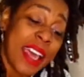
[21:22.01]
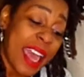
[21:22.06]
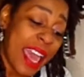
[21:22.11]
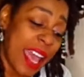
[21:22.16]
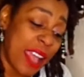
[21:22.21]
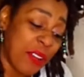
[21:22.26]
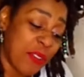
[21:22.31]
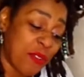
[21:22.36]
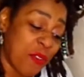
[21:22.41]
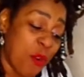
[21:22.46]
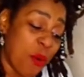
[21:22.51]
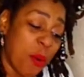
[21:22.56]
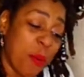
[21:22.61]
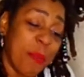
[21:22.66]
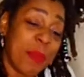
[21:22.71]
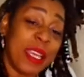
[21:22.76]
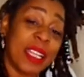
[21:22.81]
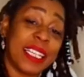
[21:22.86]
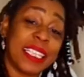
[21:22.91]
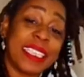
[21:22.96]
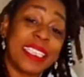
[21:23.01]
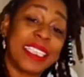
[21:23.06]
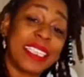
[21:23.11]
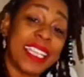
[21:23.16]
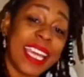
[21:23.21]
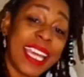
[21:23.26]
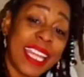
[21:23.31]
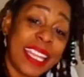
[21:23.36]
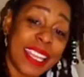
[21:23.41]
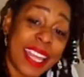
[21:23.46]
And for me to
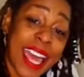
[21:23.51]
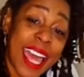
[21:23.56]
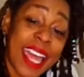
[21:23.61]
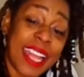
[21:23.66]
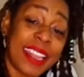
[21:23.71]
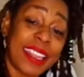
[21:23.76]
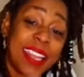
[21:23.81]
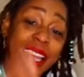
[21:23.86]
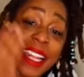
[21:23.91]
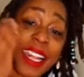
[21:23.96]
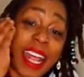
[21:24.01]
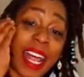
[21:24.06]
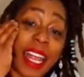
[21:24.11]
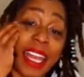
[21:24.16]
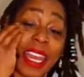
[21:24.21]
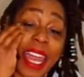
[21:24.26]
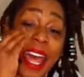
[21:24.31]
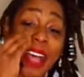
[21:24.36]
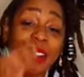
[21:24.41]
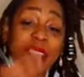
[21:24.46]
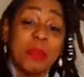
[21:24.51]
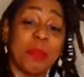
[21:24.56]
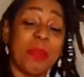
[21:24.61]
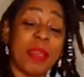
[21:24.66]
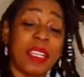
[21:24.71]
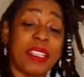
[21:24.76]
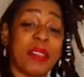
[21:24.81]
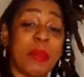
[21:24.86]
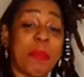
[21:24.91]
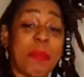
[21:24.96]
see that then allows me
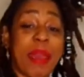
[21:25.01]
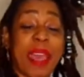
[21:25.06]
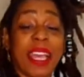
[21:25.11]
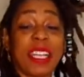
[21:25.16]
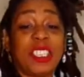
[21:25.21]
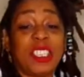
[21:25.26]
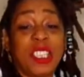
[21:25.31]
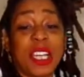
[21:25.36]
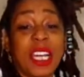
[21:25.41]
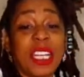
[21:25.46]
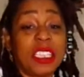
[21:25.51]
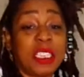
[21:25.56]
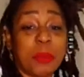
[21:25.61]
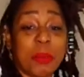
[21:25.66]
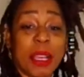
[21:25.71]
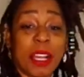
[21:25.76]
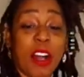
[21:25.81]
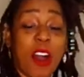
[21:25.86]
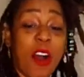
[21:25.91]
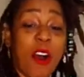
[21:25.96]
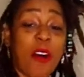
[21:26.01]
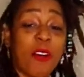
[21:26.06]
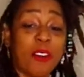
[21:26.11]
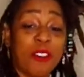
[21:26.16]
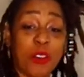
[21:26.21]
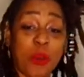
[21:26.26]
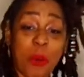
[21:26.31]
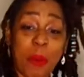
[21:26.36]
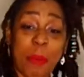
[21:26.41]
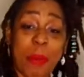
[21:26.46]
to make judgment calls
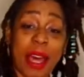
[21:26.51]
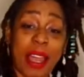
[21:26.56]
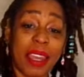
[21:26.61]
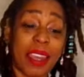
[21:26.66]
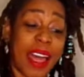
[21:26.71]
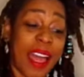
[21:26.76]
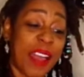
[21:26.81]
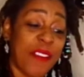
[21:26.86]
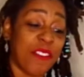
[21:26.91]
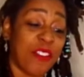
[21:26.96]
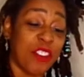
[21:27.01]
on my life,